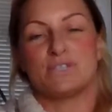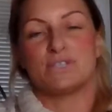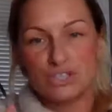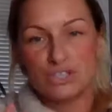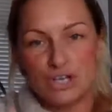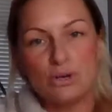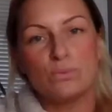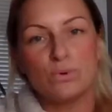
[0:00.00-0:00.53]
because
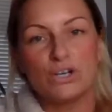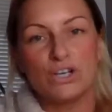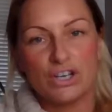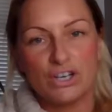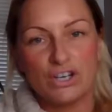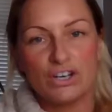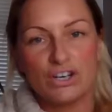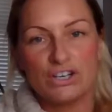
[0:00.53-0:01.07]
you don't want to
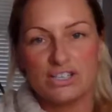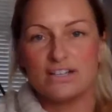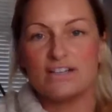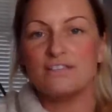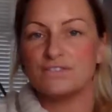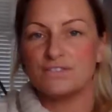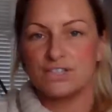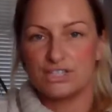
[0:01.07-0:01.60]
hurt
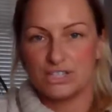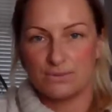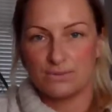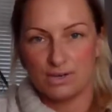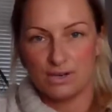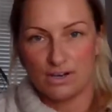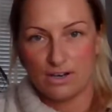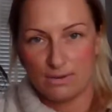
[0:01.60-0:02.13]
yourself and you don't
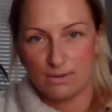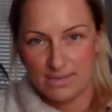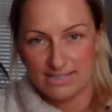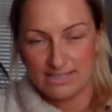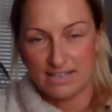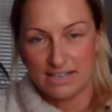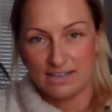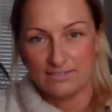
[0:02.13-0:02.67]
want to harm
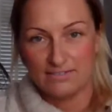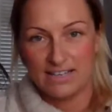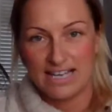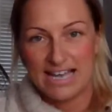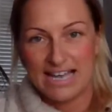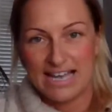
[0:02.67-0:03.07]
yourself.